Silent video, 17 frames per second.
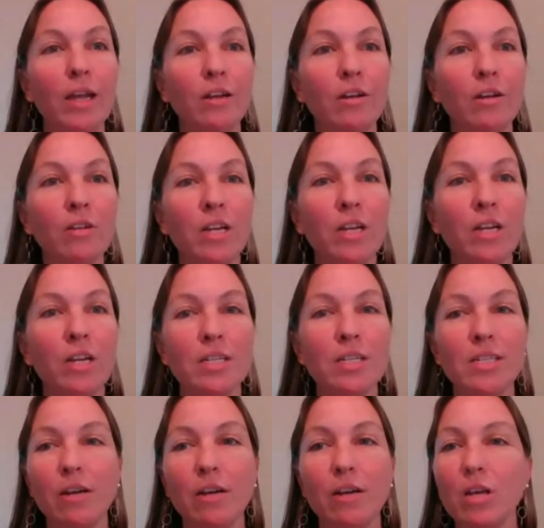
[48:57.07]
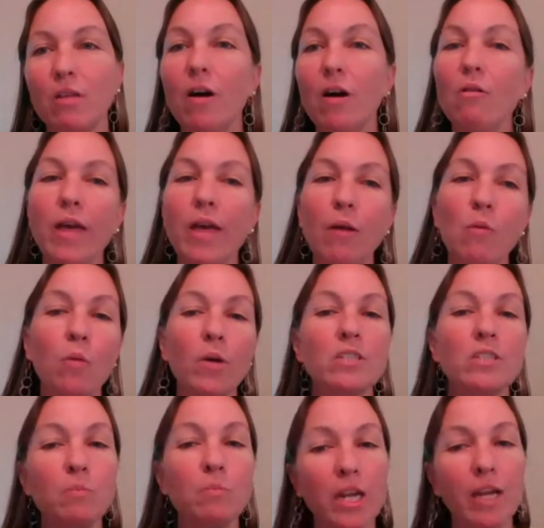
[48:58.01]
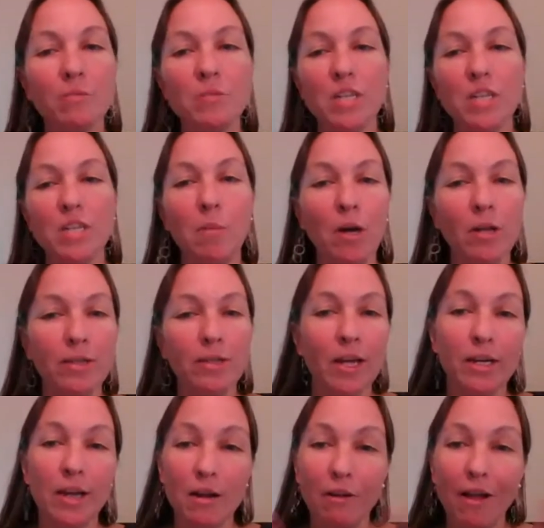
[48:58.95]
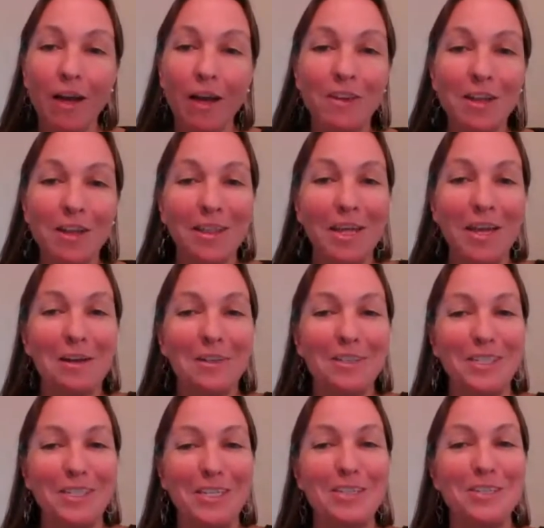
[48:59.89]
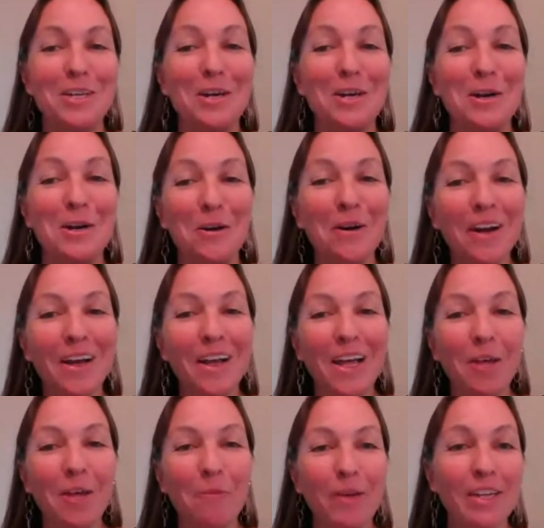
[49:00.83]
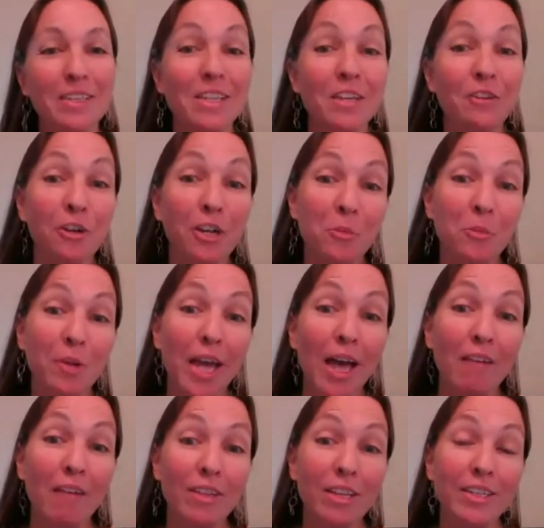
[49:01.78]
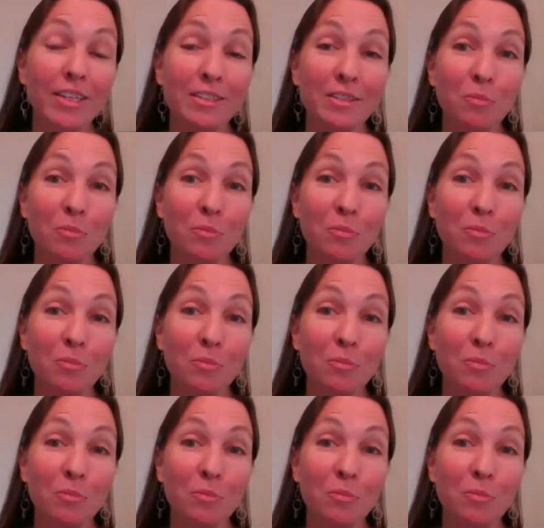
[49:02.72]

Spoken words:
You don't need to say to yourself, oh, okay, well, once the money comes in, I'm all done and I don't have anything else to do, because then you're going to be heavily